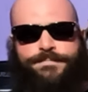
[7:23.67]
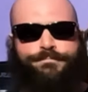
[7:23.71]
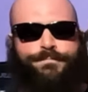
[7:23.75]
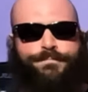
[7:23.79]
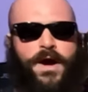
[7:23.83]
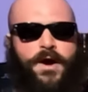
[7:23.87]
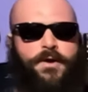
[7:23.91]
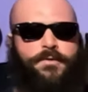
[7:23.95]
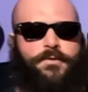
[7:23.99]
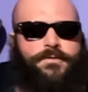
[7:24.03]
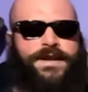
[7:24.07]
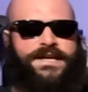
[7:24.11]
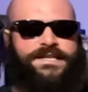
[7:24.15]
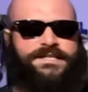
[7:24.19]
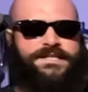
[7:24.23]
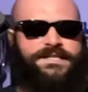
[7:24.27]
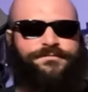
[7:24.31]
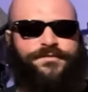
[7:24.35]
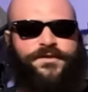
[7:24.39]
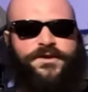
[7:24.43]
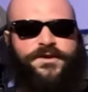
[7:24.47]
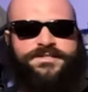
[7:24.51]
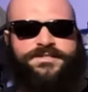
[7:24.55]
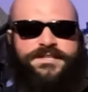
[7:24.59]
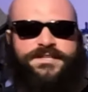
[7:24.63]
Bo Nix
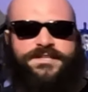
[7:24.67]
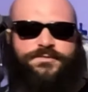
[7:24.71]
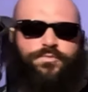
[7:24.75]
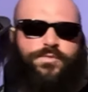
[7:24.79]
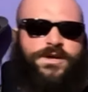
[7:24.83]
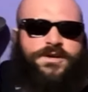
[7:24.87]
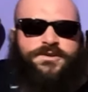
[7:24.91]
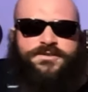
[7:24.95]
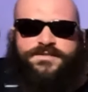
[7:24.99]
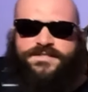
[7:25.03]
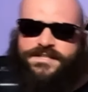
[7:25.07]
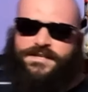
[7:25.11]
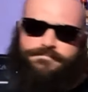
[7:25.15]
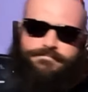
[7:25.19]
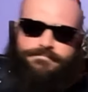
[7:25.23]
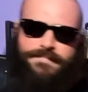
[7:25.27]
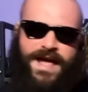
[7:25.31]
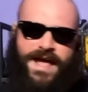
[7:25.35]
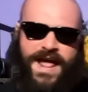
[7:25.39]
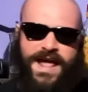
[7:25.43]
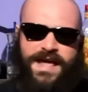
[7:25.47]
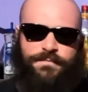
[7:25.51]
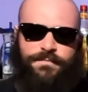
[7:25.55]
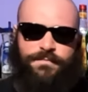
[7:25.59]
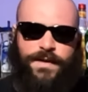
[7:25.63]
versus Wilson,
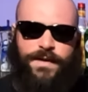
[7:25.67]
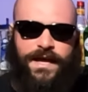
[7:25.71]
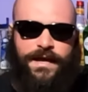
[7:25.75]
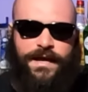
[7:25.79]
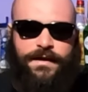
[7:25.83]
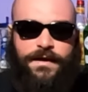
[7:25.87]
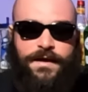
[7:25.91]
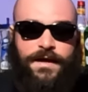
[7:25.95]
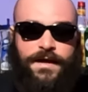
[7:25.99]
maybe.